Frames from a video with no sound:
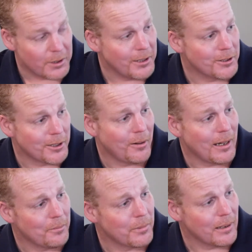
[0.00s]
14 years
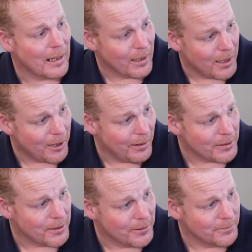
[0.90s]
ago had a car
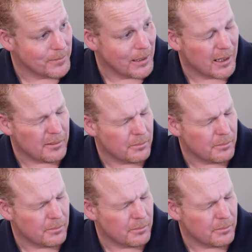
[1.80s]
accident